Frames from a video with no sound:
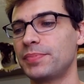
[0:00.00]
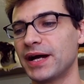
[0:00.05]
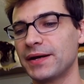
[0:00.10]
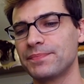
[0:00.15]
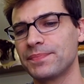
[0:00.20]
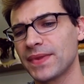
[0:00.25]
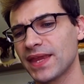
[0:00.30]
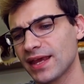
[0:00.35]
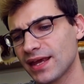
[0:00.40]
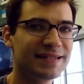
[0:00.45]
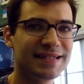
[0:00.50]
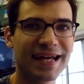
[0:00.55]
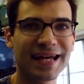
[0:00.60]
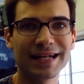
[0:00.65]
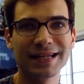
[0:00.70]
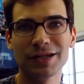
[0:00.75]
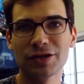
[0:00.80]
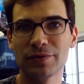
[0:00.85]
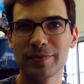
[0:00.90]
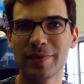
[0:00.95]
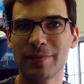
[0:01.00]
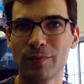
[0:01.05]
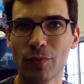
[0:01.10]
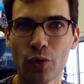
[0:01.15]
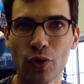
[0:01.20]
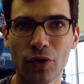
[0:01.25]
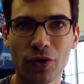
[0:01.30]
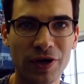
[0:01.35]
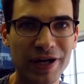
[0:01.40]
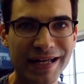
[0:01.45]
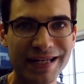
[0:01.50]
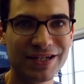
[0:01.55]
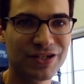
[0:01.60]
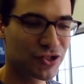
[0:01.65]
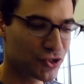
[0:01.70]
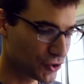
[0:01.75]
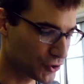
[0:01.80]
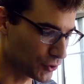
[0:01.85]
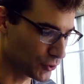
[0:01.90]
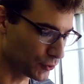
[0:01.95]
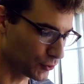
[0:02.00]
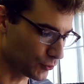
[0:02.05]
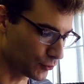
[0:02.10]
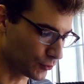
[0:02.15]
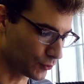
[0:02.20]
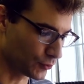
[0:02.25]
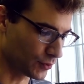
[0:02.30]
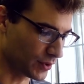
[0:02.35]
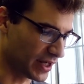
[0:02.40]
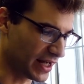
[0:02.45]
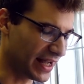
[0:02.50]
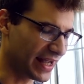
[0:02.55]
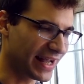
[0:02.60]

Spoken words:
But to get a little bit more into,